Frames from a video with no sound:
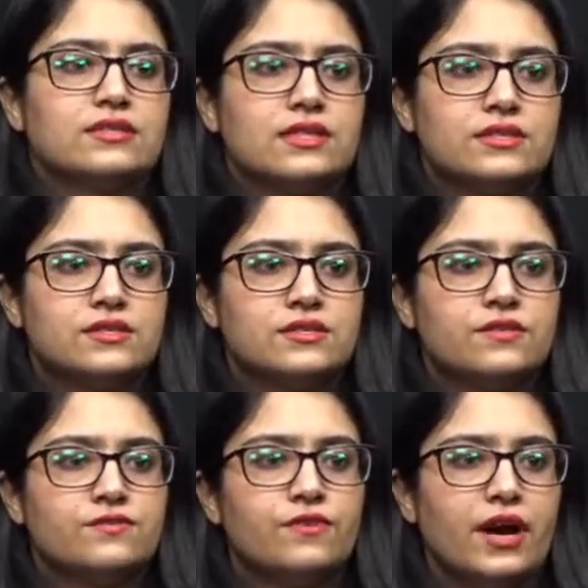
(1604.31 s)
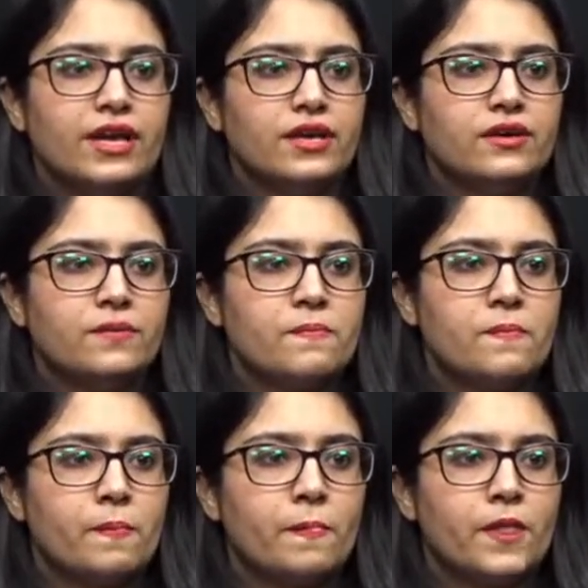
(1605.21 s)
satisfying
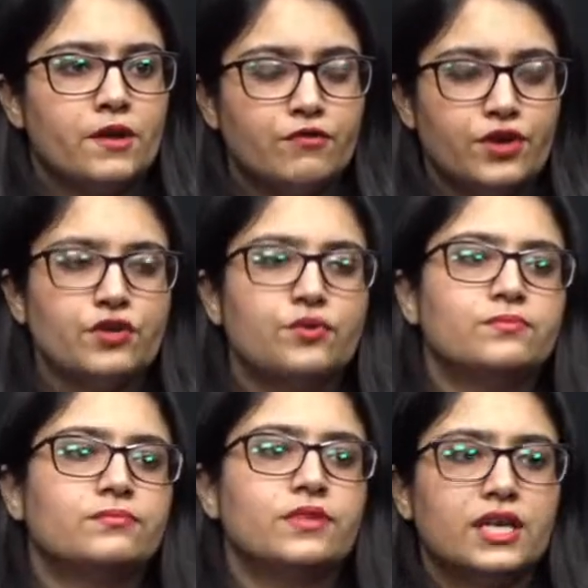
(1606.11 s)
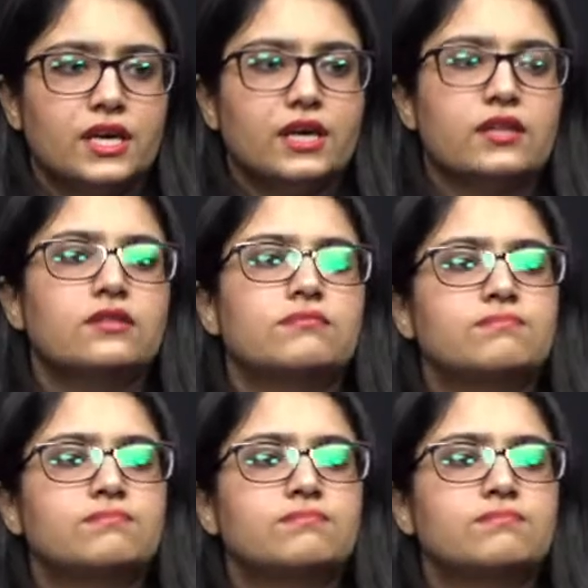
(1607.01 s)
for you? Nikhil,